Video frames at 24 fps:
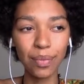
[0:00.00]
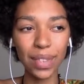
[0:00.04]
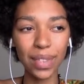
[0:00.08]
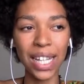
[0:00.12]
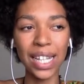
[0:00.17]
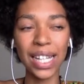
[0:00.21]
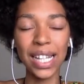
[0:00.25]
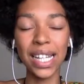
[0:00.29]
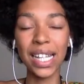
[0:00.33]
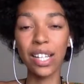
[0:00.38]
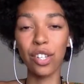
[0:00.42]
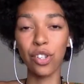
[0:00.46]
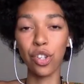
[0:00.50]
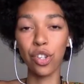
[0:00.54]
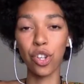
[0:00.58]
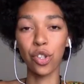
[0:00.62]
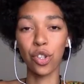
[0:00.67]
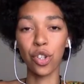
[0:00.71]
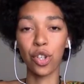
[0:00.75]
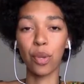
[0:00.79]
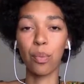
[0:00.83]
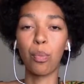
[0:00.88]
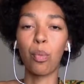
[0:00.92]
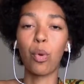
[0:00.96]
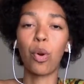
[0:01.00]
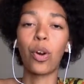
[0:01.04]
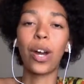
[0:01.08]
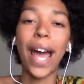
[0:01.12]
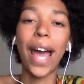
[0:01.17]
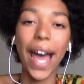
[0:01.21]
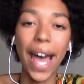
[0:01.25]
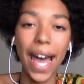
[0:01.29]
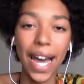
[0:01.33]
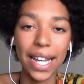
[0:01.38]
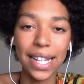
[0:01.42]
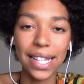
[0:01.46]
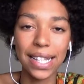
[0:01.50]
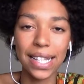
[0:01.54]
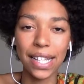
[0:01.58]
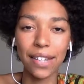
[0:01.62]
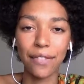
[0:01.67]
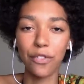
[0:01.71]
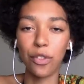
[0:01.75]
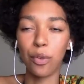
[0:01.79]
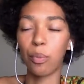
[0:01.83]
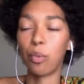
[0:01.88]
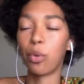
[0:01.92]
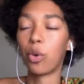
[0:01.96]
And he's also the more
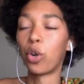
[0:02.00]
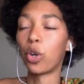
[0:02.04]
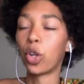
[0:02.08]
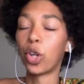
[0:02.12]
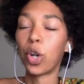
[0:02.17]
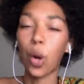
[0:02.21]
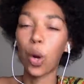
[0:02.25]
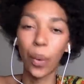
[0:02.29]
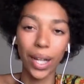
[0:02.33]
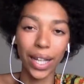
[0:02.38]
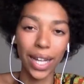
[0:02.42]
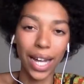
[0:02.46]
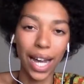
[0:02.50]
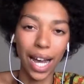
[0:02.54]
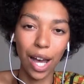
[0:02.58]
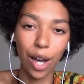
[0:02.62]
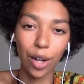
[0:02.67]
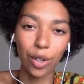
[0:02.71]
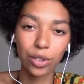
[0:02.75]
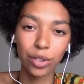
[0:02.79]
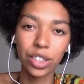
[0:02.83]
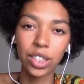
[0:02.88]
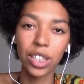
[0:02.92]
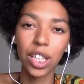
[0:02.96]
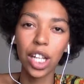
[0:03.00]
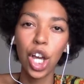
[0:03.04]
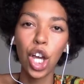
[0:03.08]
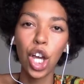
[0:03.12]
active, the more going out,